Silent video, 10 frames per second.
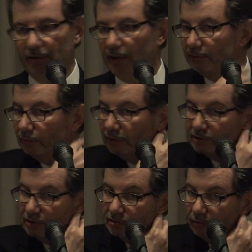thought,
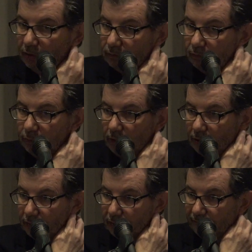which is your
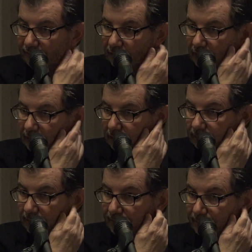word
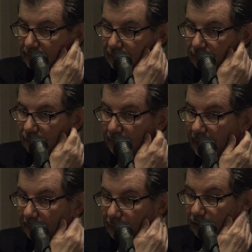to
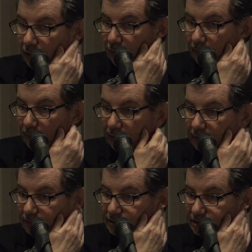remember, your
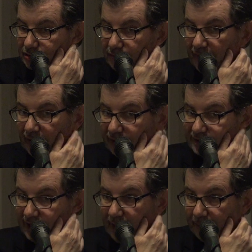homework, which is
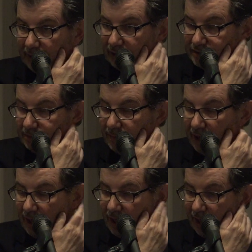surveillance capitalism.
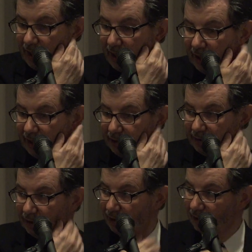
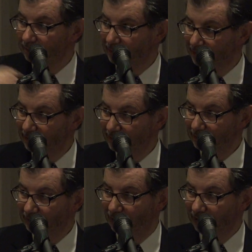And
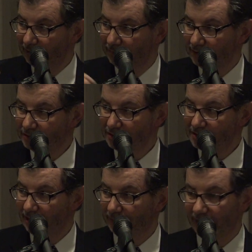Doug had mentioned
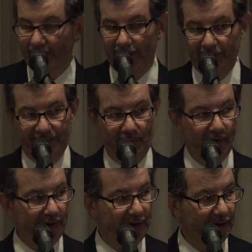something about
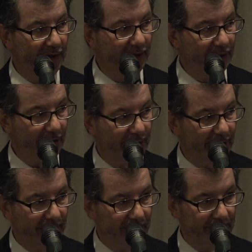Ford.
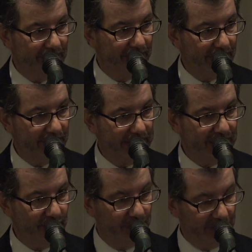
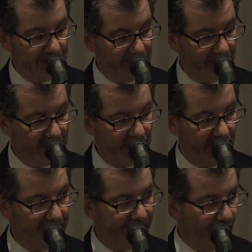Can you believe it
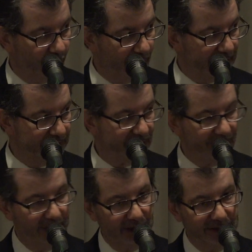that Ford and
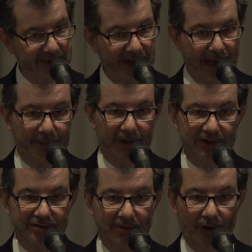surveillance
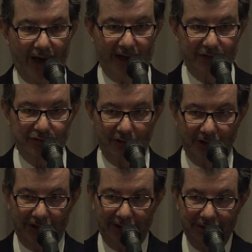capitalism are
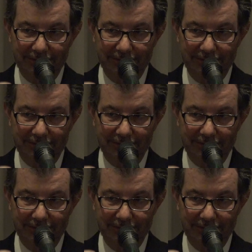actually